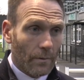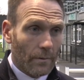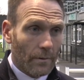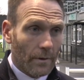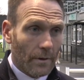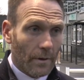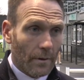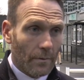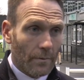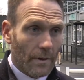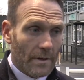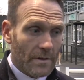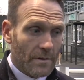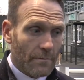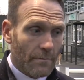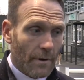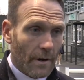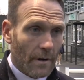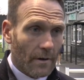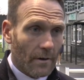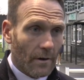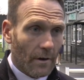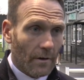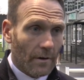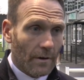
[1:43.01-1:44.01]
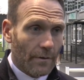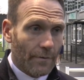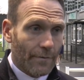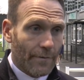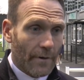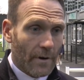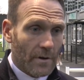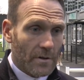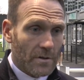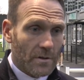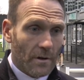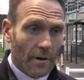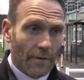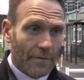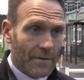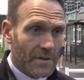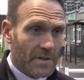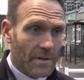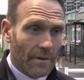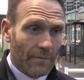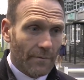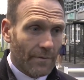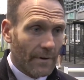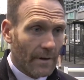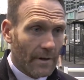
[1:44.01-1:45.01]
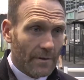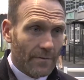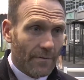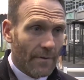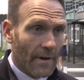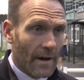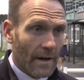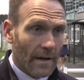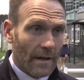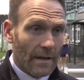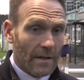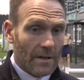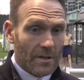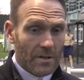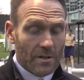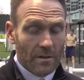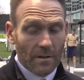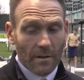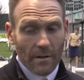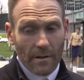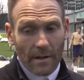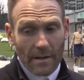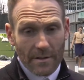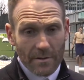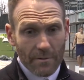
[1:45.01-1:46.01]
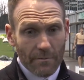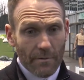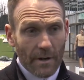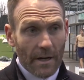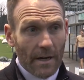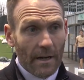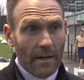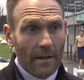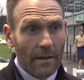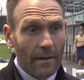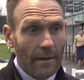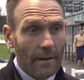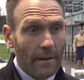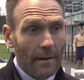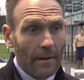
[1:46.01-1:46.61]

you know, there's a red card in the first half for something that's fairly innocent, and there's a really,